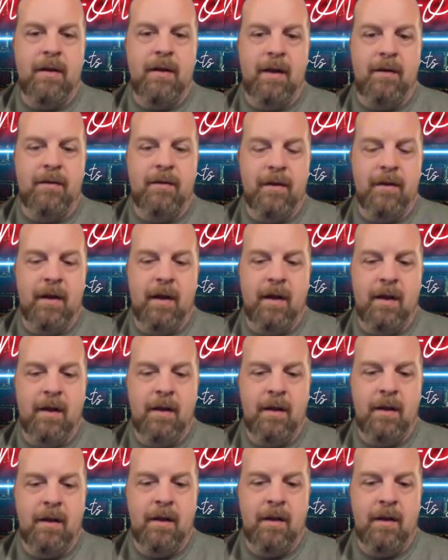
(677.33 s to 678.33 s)
That
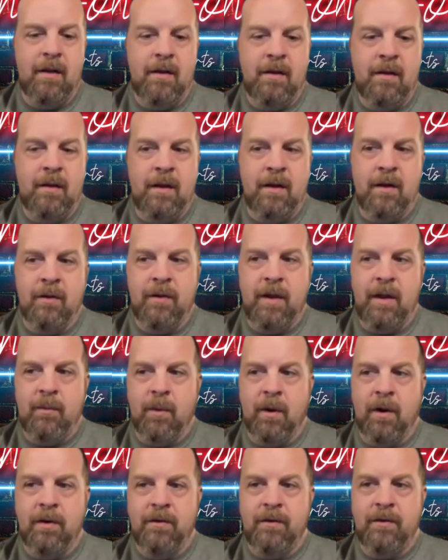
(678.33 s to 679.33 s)
they
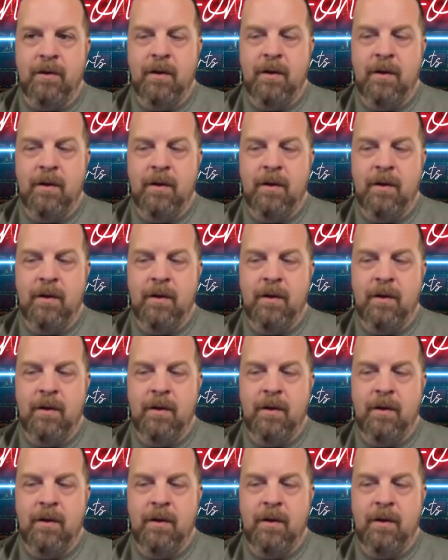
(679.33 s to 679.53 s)
weren't